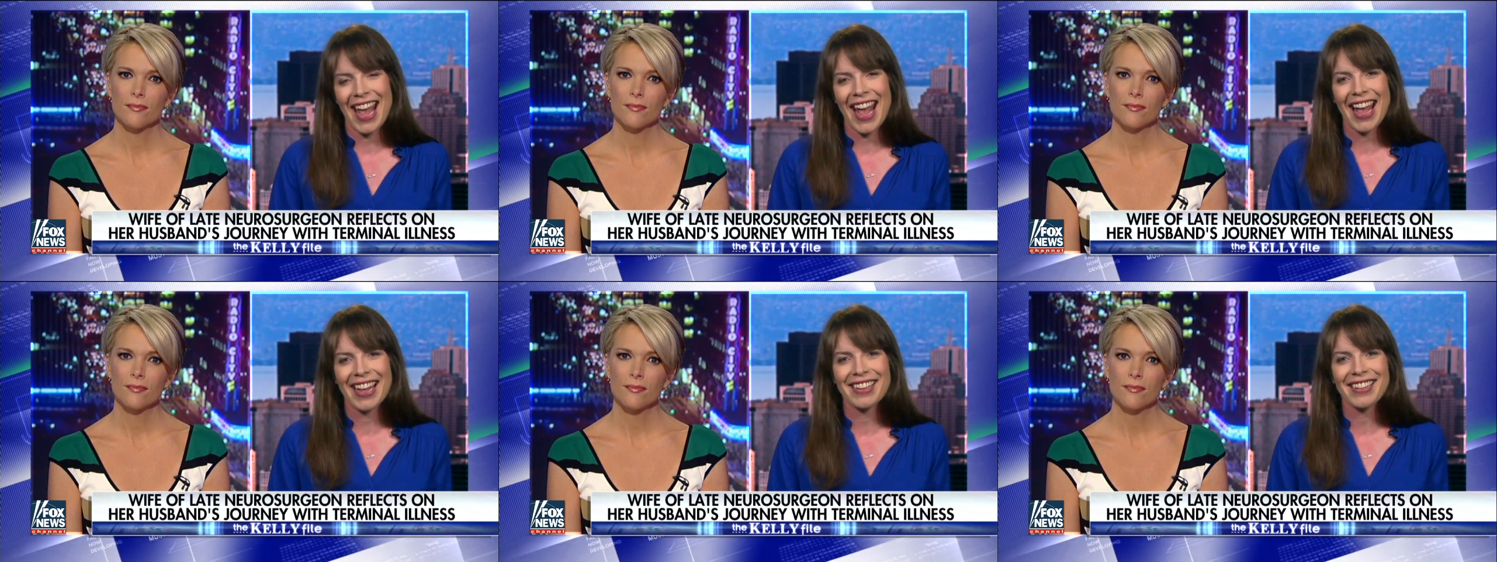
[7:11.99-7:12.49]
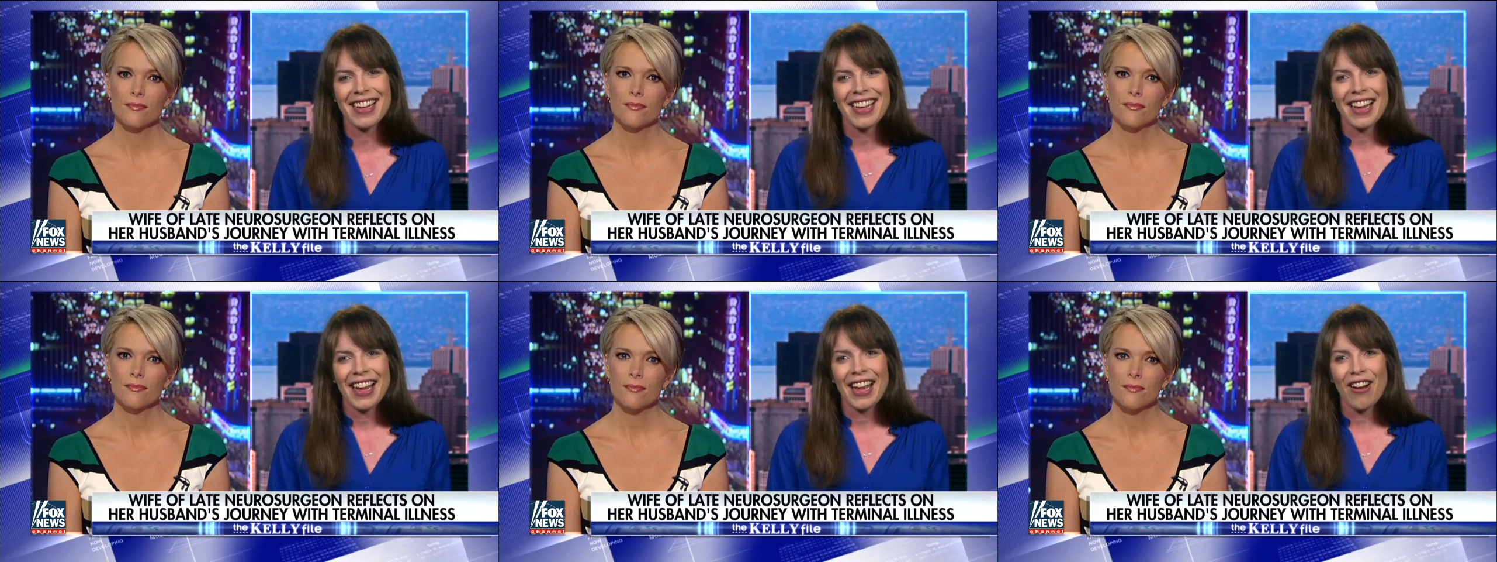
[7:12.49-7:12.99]
Speaker 1: and
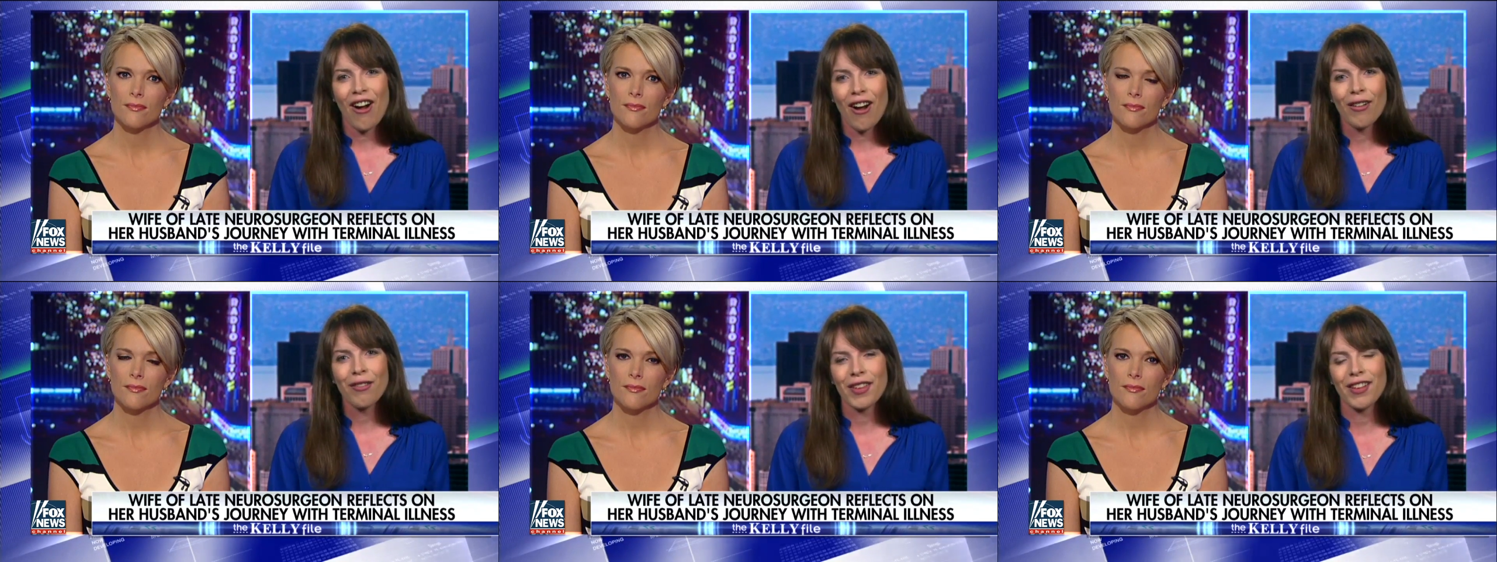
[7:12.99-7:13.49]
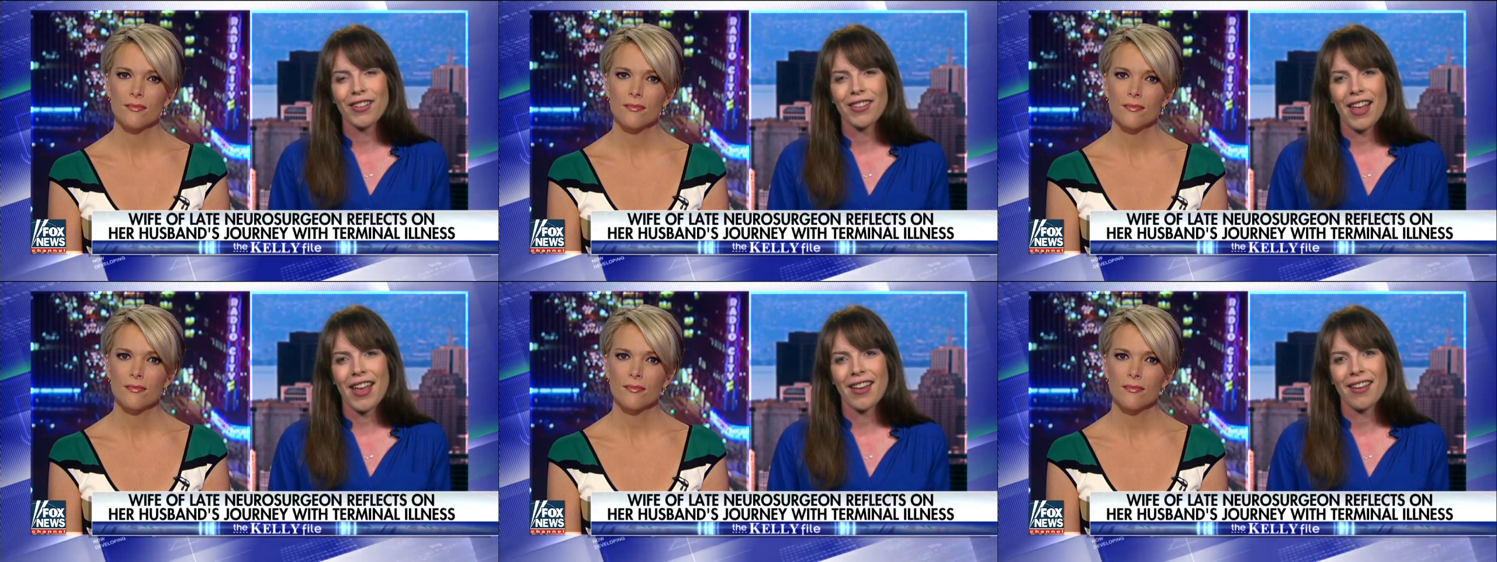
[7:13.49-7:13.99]
it all feels
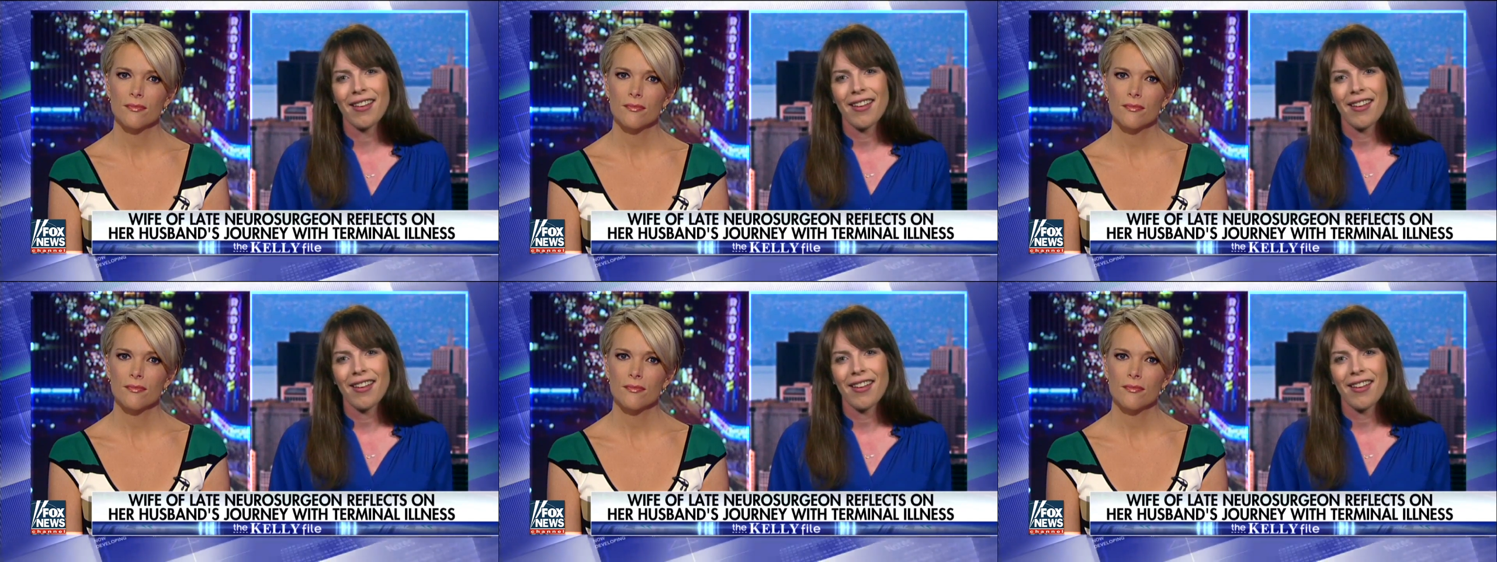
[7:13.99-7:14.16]
like